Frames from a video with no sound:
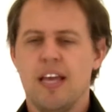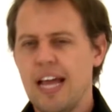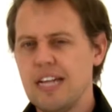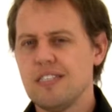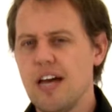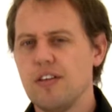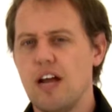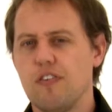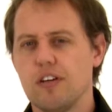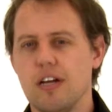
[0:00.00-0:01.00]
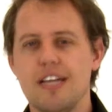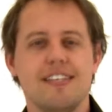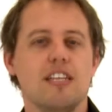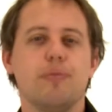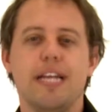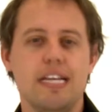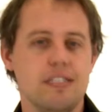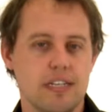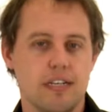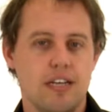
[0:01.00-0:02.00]
In Southern Africa, it's a little bit
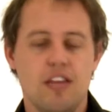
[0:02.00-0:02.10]
easier.